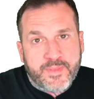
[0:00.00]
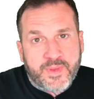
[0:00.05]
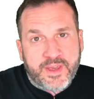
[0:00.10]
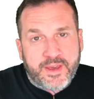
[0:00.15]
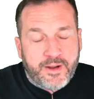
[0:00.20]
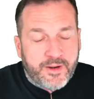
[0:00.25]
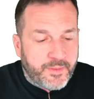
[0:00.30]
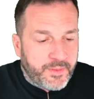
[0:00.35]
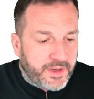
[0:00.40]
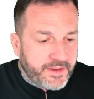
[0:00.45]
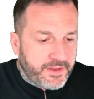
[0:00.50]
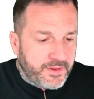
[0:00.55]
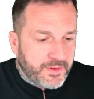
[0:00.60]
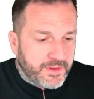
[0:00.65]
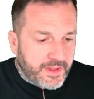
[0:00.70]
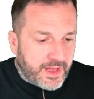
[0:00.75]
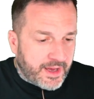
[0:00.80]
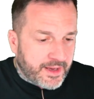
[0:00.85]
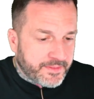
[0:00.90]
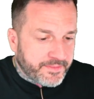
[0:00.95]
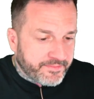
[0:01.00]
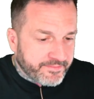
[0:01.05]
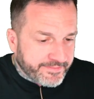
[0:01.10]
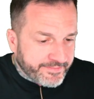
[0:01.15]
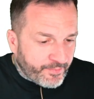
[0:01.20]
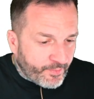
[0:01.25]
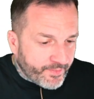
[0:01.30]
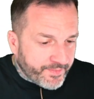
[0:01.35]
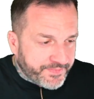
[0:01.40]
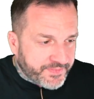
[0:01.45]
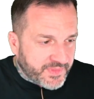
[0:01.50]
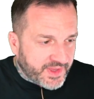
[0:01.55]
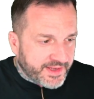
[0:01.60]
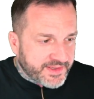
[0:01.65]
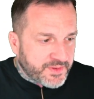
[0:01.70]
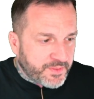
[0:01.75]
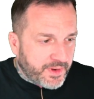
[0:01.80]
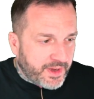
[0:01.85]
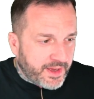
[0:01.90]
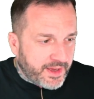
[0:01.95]
we hear about you a lot.
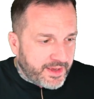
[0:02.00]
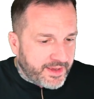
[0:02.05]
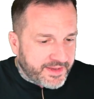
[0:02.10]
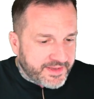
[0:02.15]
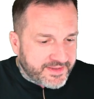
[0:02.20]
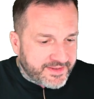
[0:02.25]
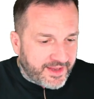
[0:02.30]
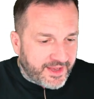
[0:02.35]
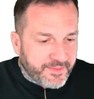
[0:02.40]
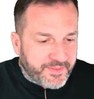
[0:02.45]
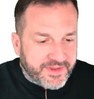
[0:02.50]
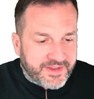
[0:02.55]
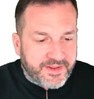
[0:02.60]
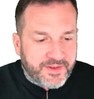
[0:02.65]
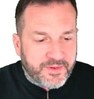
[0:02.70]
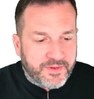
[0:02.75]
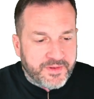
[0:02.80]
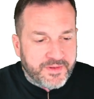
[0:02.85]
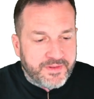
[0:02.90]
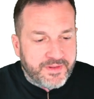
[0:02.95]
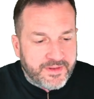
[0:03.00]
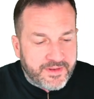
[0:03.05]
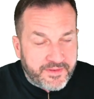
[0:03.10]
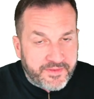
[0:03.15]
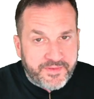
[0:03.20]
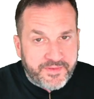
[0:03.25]
That's why I stay up until